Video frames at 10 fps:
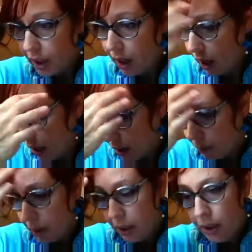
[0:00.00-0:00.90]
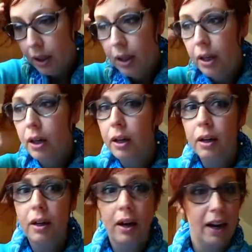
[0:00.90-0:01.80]
Um,
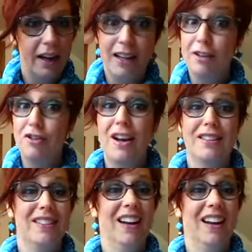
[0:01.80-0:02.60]
I get dressed.